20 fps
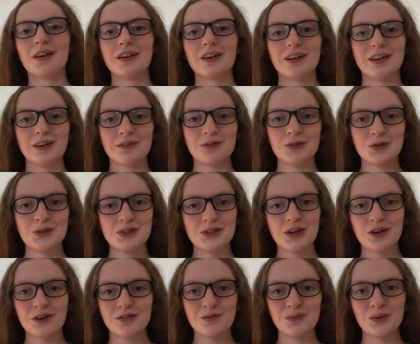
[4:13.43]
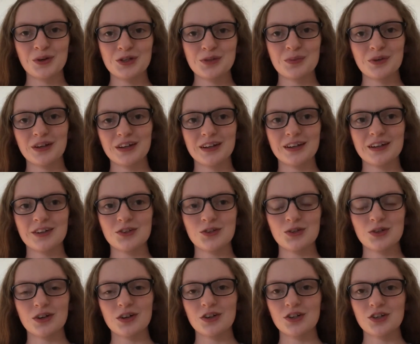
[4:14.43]
If you're stuck for what to put in an
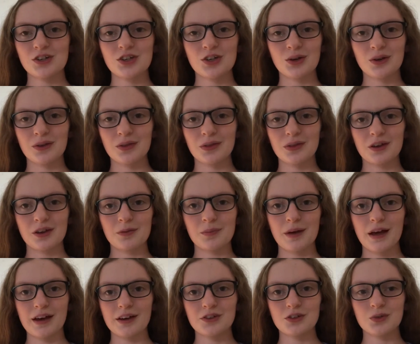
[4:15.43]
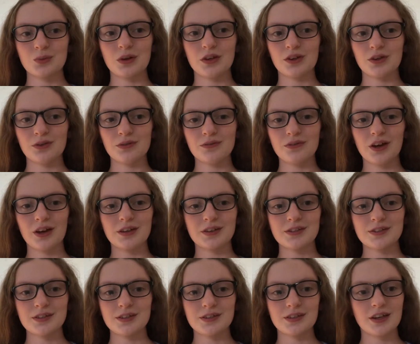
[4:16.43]
introduction, you can think back to when you first
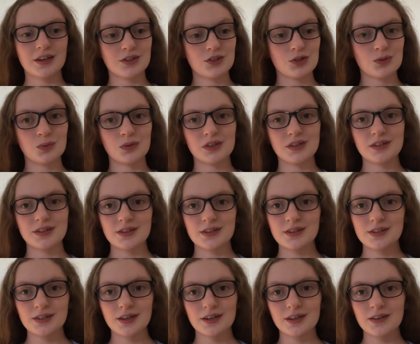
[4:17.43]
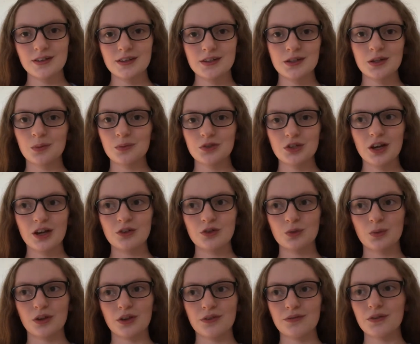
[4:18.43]
decided you wanted to study the subject or
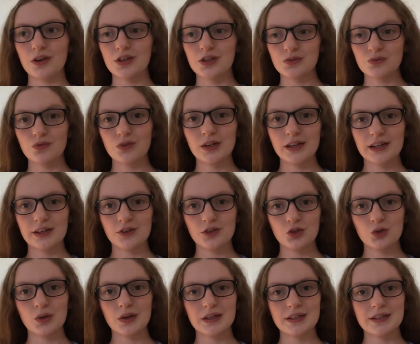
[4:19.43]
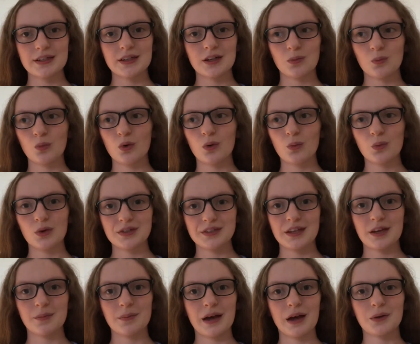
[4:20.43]
when you first really enjoyed it and what was it
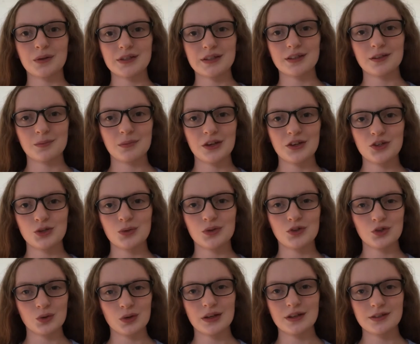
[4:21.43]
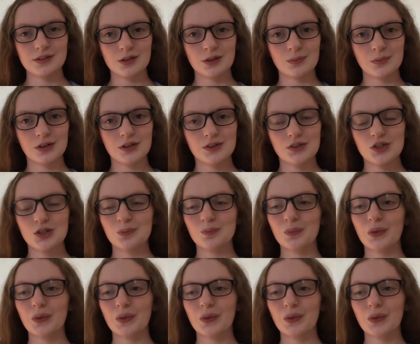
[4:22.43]
about it that made you enjoy it so much.